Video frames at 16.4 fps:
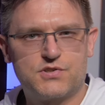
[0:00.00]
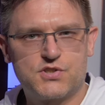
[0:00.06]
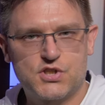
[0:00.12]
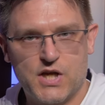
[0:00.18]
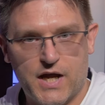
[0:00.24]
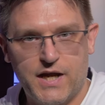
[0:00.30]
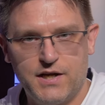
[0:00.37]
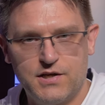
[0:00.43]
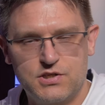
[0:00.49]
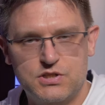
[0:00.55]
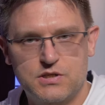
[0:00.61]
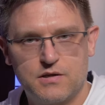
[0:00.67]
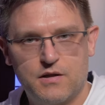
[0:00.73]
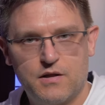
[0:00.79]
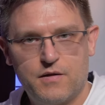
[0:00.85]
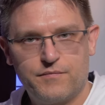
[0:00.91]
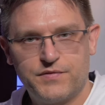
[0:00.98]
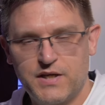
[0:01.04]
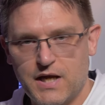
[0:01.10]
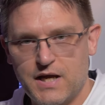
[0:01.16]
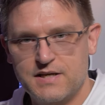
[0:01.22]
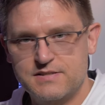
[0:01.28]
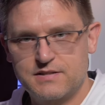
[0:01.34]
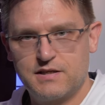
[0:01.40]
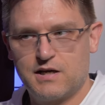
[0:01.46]
change the
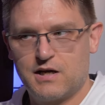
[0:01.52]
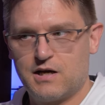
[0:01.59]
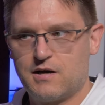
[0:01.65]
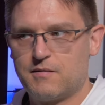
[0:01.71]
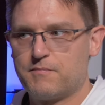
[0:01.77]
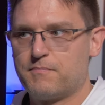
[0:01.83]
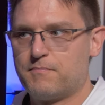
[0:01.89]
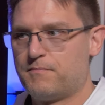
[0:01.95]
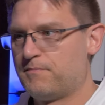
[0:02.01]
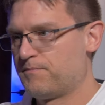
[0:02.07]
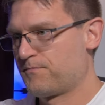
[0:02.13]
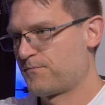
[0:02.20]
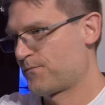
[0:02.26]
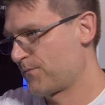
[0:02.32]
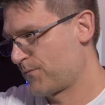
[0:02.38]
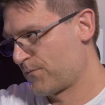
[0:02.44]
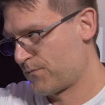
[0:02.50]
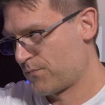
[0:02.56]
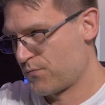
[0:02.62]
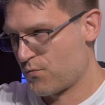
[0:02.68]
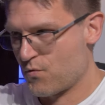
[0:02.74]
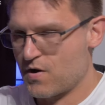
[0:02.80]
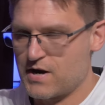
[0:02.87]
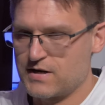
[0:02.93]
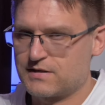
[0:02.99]
SDR
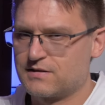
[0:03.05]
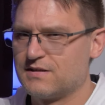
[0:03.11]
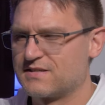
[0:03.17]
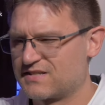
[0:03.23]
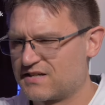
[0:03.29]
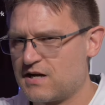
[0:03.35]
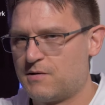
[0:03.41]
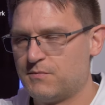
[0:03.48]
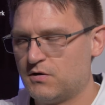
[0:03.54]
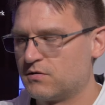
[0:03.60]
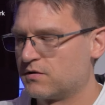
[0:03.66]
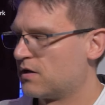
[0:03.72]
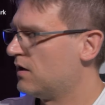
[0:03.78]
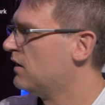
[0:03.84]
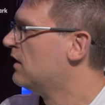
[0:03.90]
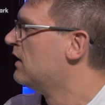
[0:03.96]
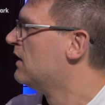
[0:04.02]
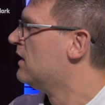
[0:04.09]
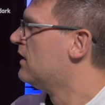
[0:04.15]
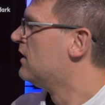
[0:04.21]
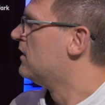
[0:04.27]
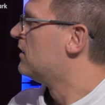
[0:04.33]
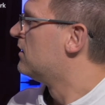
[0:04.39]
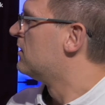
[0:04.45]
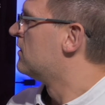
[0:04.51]
brightness gamma, okay?
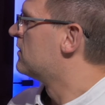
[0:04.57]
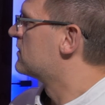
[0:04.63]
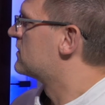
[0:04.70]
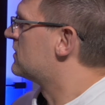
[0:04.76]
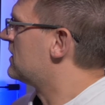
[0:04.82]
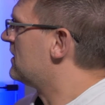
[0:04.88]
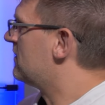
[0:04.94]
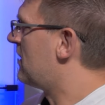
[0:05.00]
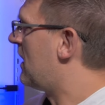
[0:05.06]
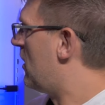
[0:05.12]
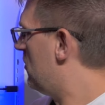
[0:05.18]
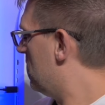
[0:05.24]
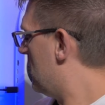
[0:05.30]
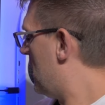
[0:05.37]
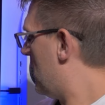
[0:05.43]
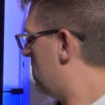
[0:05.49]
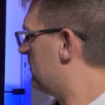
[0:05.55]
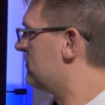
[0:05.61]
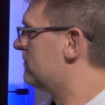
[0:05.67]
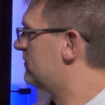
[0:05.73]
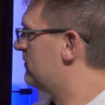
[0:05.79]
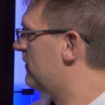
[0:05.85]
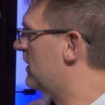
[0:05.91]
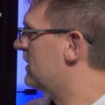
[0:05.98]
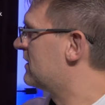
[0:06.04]
So that,
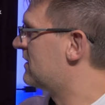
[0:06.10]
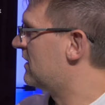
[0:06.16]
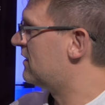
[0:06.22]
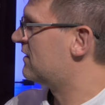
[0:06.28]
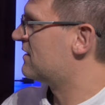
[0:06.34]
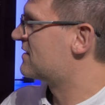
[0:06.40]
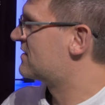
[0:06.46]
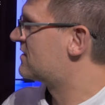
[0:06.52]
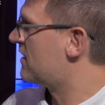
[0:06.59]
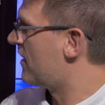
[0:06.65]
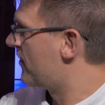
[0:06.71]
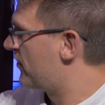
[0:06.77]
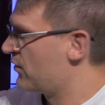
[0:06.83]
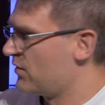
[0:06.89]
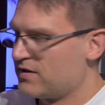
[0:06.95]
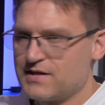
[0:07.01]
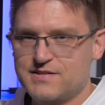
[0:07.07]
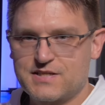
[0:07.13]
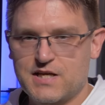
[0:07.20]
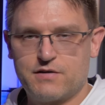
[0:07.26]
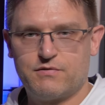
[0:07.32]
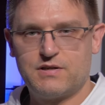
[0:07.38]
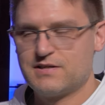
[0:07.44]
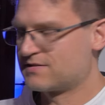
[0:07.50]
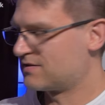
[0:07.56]
the
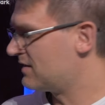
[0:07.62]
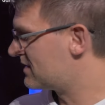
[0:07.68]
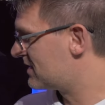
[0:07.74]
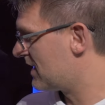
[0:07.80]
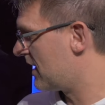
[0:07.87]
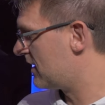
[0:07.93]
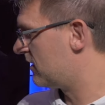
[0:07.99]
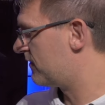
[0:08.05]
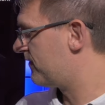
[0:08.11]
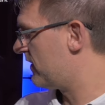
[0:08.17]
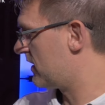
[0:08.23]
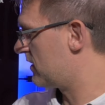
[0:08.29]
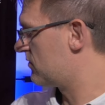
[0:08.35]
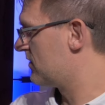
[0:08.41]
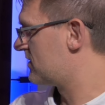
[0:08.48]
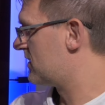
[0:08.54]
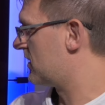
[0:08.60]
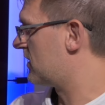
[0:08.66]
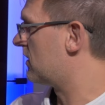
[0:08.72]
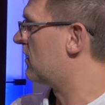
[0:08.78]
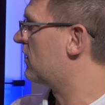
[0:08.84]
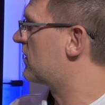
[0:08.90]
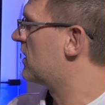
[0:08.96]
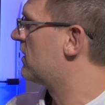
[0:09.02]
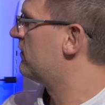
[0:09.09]
37 is the standard factory
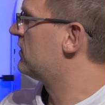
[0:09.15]
setting, okay?